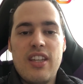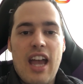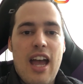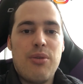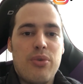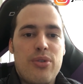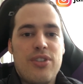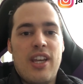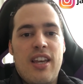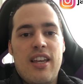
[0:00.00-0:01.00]

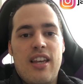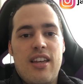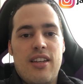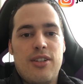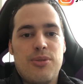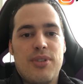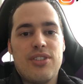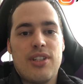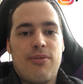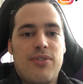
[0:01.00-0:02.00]
AdWords, and it's
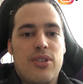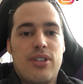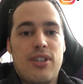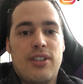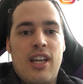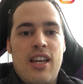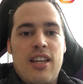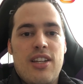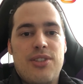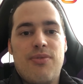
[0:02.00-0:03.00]
because I feel like
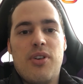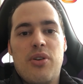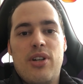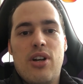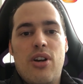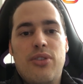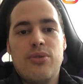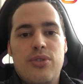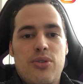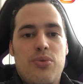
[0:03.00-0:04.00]
it's a very
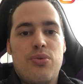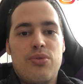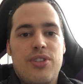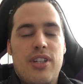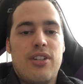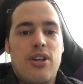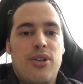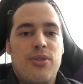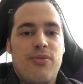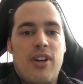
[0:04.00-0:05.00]
underused and
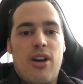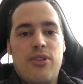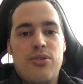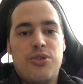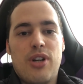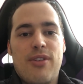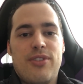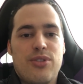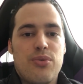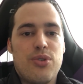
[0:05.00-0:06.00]
undervalued
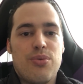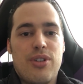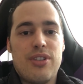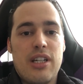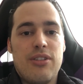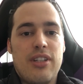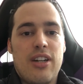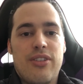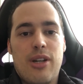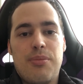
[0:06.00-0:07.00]
traffic source right now. Not
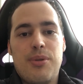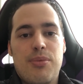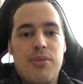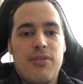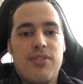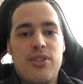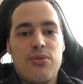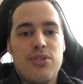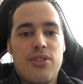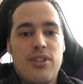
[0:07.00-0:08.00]
a lot of people make
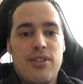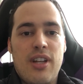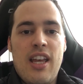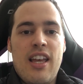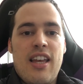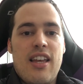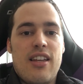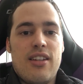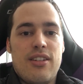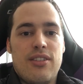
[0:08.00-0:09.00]
videos on it,
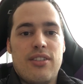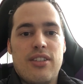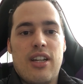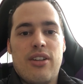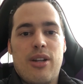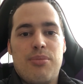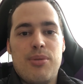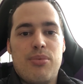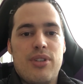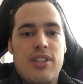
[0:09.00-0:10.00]
and not a lot of
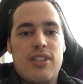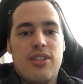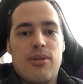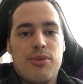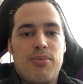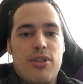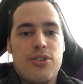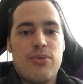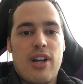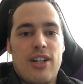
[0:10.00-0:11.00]
people in the e-com
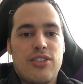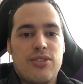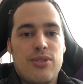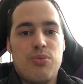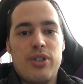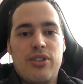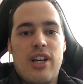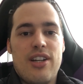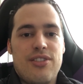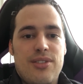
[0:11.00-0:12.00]
space are actually
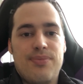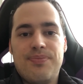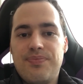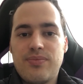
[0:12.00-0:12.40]
realizing